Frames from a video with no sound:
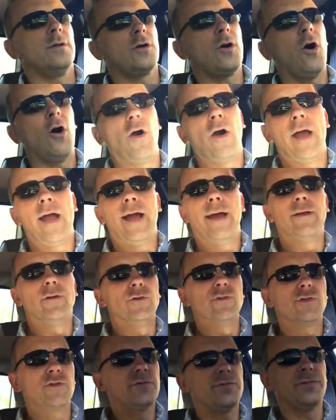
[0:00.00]
Car
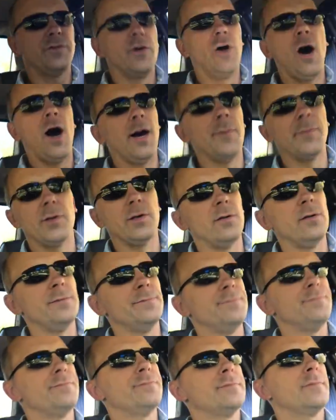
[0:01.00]
handles phenomenal.
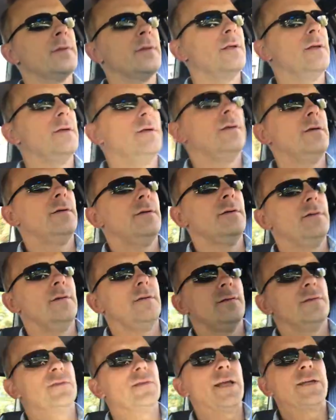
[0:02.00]

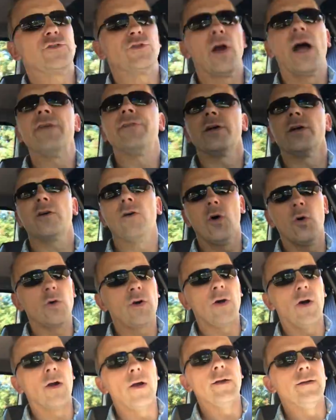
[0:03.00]
It's like driving a
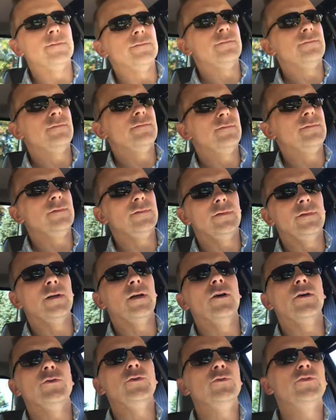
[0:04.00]
go-kart. You
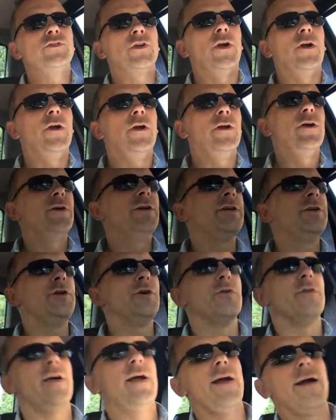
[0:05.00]
know, you turn and
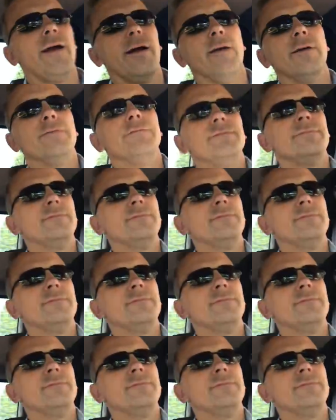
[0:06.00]
you're there.